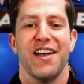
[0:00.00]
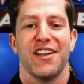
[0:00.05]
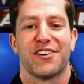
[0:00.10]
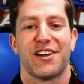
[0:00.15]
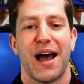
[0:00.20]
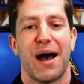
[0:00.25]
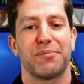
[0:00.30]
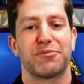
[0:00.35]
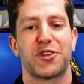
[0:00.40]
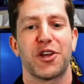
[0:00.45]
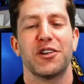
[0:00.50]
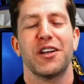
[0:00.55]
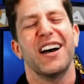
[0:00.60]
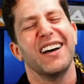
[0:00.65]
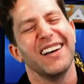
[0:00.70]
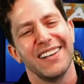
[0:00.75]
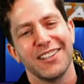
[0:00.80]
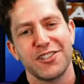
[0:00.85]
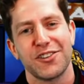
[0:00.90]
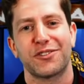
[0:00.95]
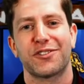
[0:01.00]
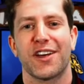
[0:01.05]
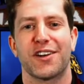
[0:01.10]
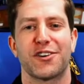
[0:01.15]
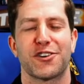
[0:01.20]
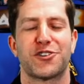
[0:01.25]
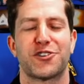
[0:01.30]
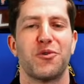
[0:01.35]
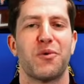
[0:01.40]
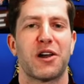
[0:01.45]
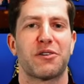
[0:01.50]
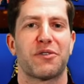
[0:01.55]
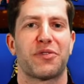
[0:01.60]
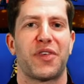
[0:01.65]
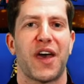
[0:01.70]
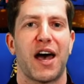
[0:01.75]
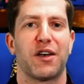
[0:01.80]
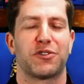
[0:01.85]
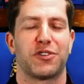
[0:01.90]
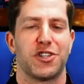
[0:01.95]
You're now up to uh, just under
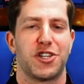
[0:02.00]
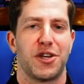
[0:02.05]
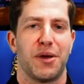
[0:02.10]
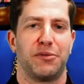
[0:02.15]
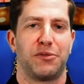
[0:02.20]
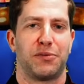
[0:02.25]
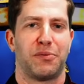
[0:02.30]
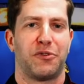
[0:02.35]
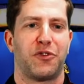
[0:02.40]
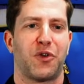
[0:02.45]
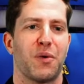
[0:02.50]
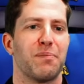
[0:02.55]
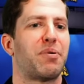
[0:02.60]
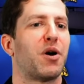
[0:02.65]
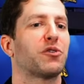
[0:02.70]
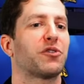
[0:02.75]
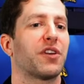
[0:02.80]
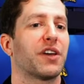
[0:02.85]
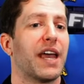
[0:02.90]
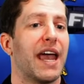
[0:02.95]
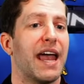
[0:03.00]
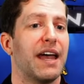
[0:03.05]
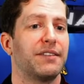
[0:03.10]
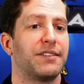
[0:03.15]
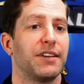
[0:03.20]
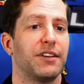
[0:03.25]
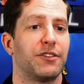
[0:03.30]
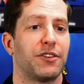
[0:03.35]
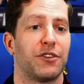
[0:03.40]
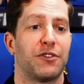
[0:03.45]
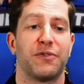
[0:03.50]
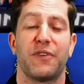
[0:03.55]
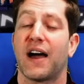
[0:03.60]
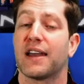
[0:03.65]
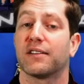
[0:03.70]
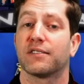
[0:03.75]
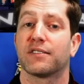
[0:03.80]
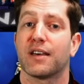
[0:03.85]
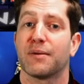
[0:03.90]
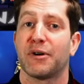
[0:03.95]
200,000 chips before posting antes. It's
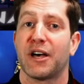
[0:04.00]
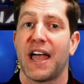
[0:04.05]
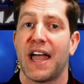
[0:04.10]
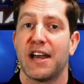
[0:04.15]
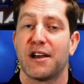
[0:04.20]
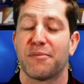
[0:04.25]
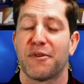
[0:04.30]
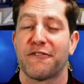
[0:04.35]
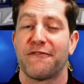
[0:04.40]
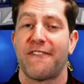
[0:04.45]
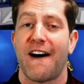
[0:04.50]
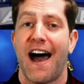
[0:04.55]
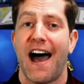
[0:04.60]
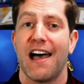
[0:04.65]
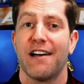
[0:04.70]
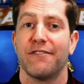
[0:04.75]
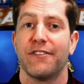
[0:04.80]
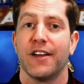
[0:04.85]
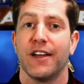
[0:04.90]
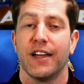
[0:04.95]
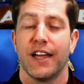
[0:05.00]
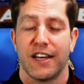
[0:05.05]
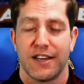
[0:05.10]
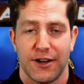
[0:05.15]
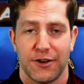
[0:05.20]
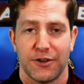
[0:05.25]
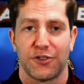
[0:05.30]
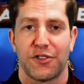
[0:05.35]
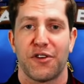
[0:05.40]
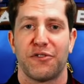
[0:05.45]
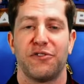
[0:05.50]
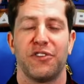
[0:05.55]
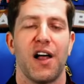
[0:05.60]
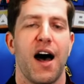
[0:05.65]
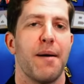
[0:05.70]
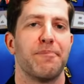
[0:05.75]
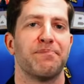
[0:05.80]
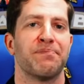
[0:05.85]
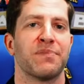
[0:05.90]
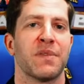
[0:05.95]
final table hand number five, and here's the
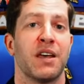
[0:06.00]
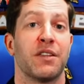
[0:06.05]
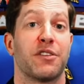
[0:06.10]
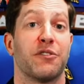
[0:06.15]
flop.